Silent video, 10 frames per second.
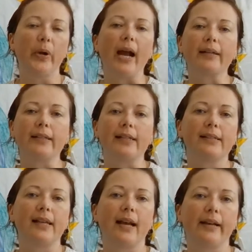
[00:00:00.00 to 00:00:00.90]

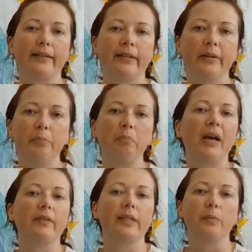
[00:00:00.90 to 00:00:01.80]
practice at
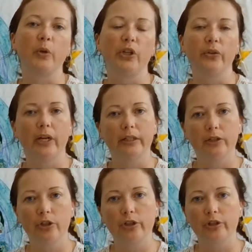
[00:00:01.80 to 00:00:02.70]
Mount Seymour United
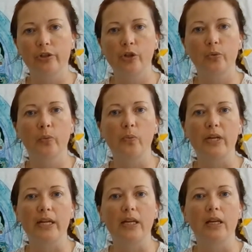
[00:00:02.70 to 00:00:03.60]
Church,
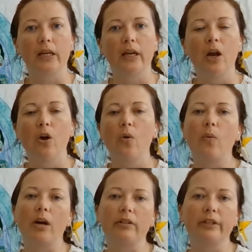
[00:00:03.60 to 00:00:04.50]
we
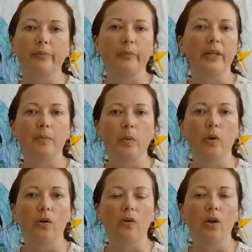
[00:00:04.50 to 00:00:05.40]
welcome
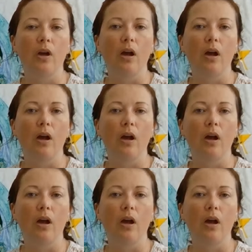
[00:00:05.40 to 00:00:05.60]
people